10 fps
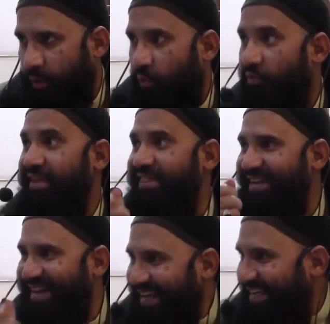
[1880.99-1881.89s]
with
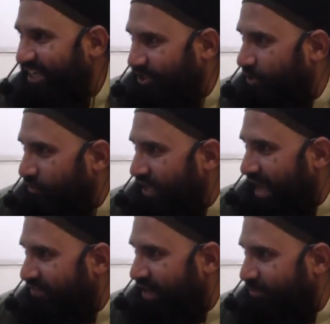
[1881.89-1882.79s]
the delegation we
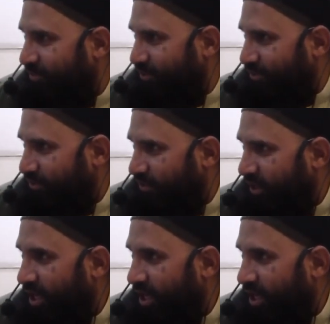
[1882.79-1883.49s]
have come to you,